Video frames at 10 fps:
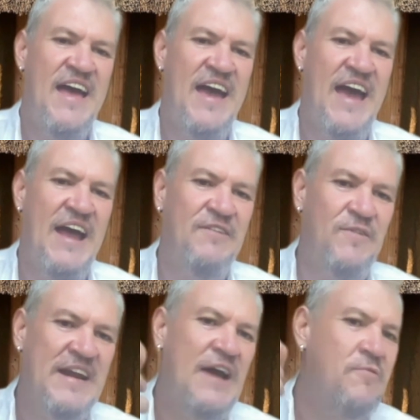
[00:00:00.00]
And
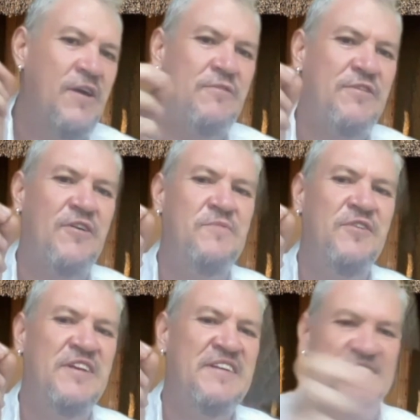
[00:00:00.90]
when I work with
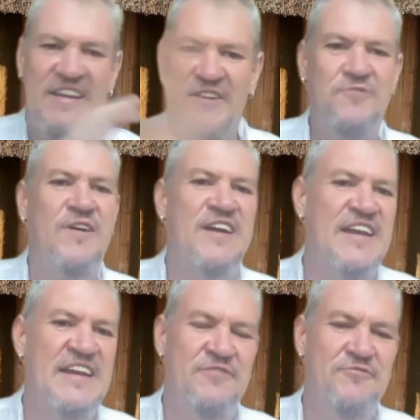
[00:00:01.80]
communities, I don't work
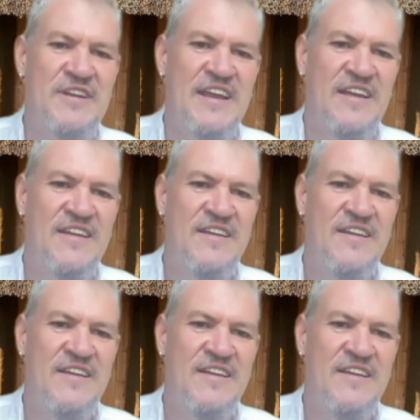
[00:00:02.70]
any differently.